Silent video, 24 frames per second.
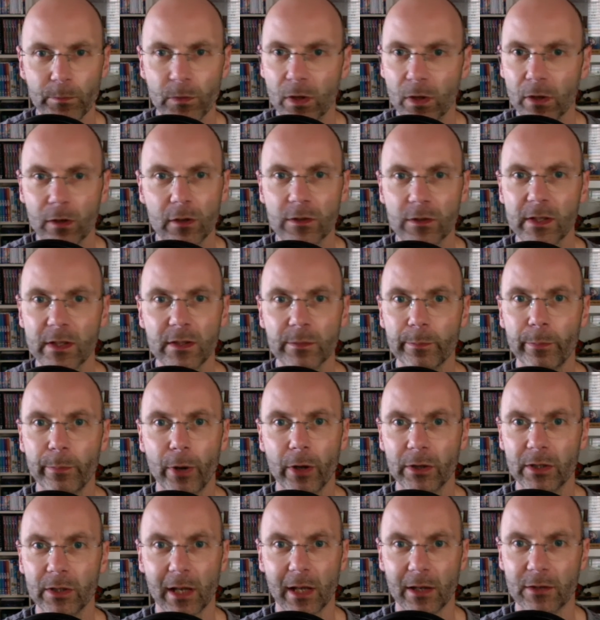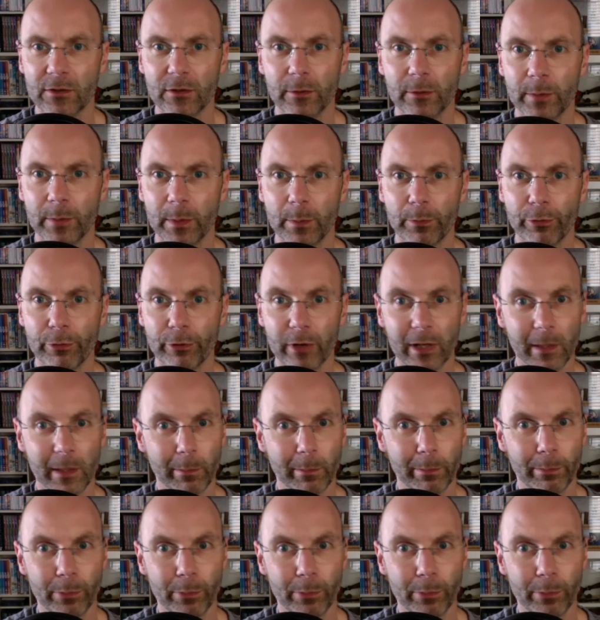because this podcast would be pretty